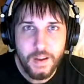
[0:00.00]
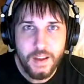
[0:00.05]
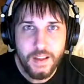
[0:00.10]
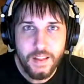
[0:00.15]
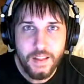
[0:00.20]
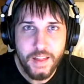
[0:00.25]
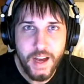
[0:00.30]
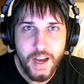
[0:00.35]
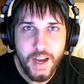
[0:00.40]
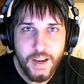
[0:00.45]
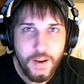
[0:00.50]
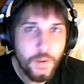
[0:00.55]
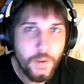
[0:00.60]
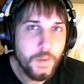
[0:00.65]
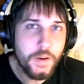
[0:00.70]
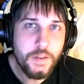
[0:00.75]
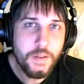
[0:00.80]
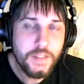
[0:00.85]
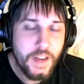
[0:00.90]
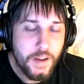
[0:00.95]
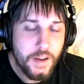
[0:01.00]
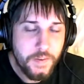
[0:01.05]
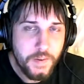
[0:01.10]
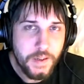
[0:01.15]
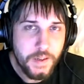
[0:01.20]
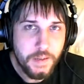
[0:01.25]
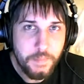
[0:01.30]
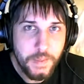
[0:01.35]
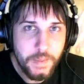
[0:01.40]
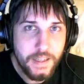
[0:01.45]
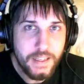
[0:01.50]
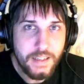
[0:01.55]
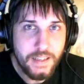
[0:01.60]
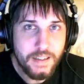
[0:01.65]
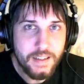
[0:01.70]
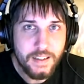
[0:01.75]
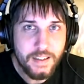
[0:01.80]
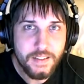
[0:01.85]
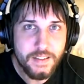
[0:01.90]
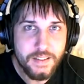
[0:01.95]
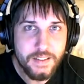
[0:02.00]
that no one knows how to fucking beat, because